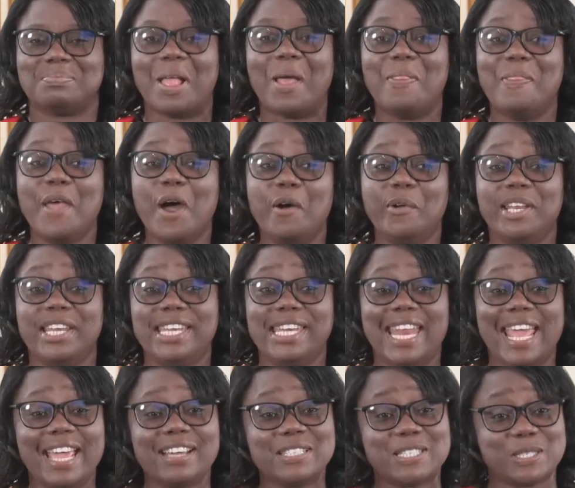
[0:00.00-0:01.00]
Now, the
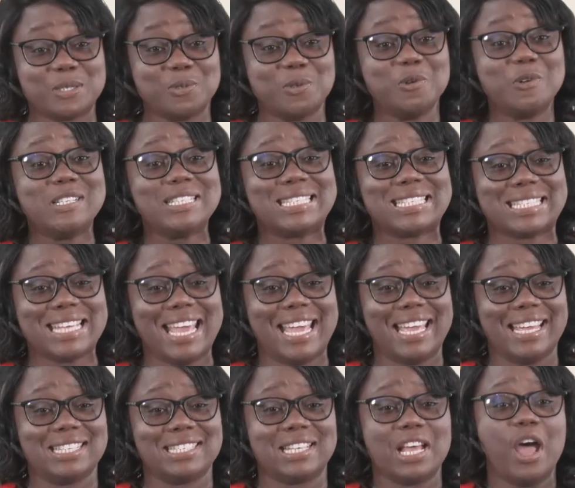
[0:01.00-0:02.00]
next rule
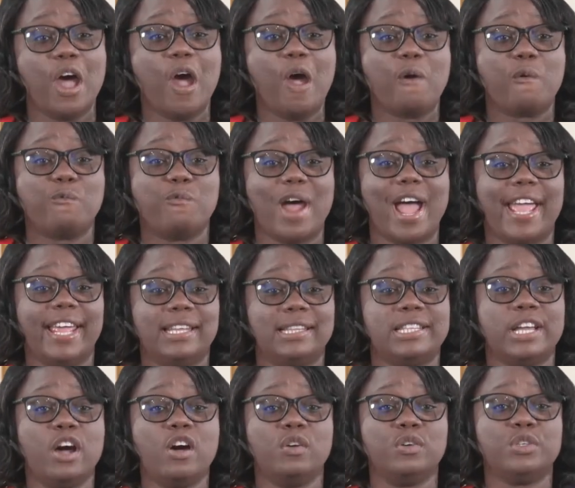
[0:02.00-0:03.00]
says,
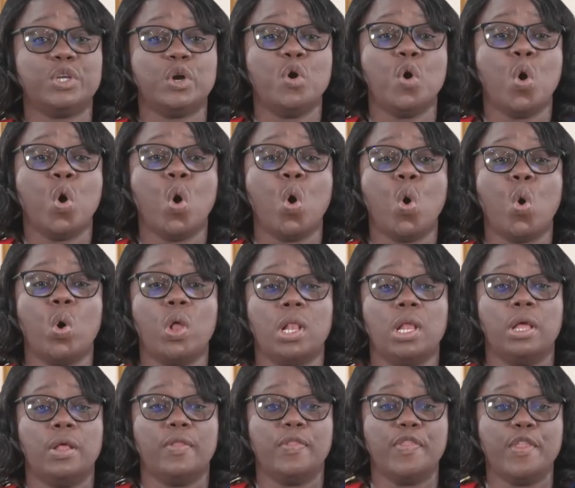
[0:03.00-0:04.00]
write down the
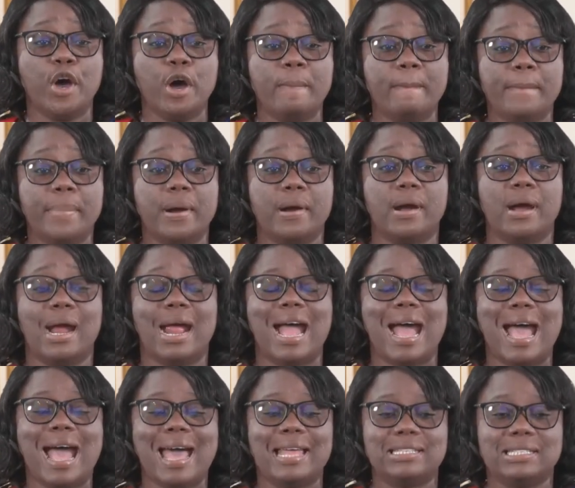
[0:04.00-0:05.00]
whole number
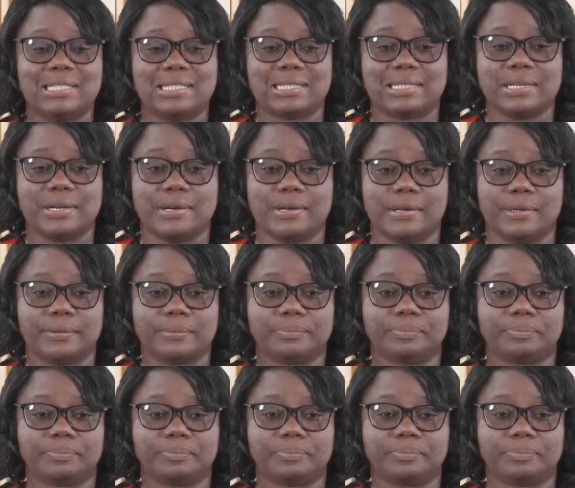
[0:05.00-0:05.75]
answer.